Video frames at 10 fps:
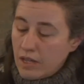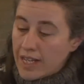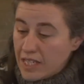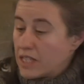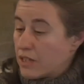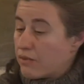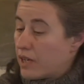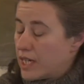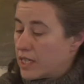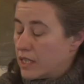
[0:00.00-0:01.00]

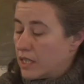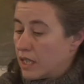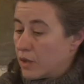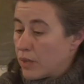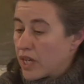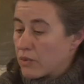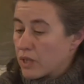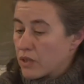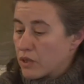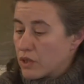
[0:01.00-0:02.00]
identified in past
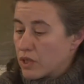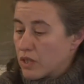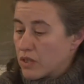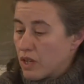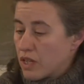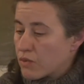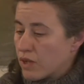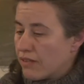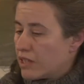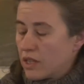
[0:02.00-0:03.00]
research as
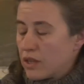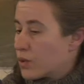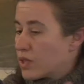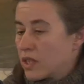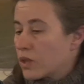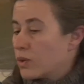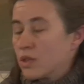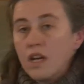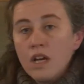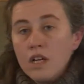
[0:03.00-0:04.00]
relevant, and those include